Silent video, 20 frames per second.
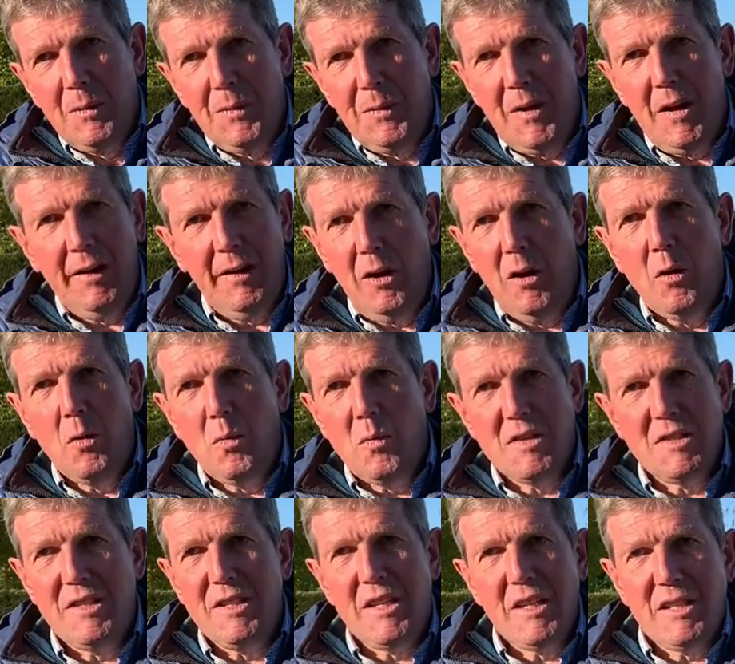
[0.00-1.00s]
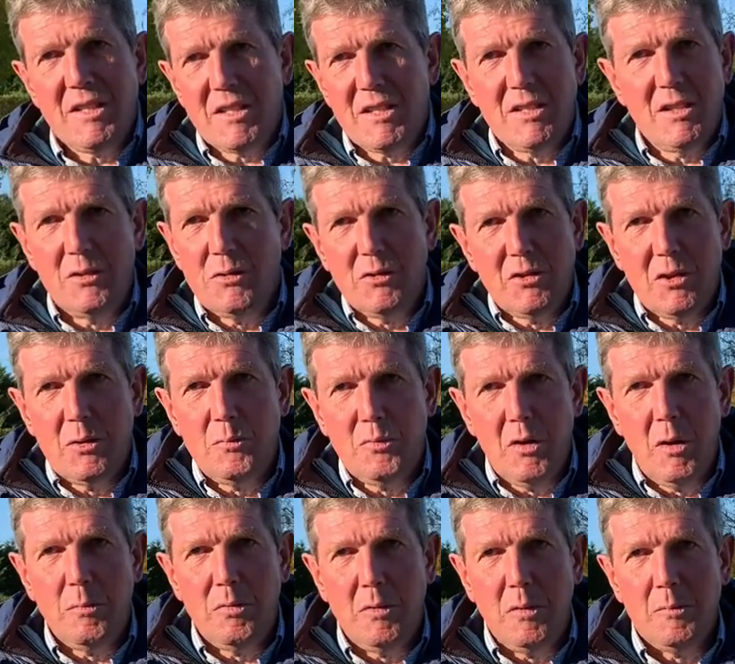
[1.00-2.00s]
that always leads to, to
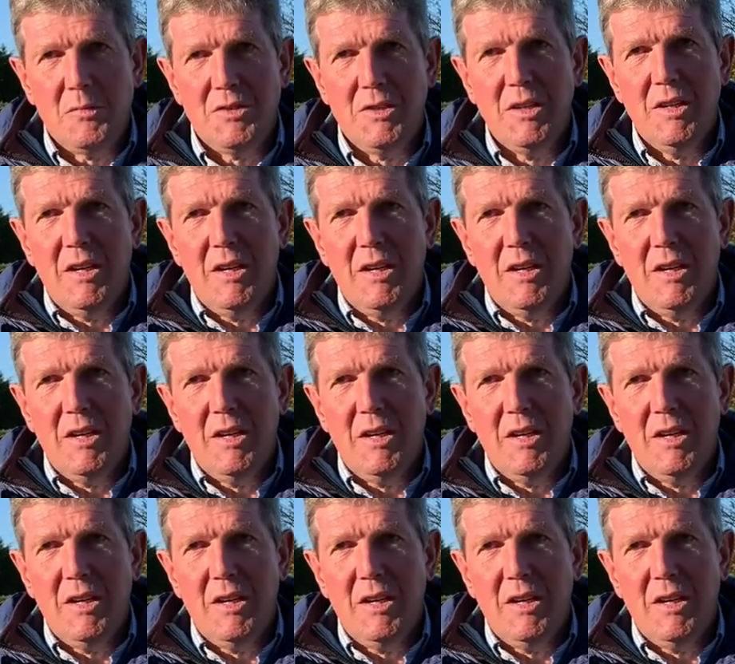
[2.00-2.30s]
problems.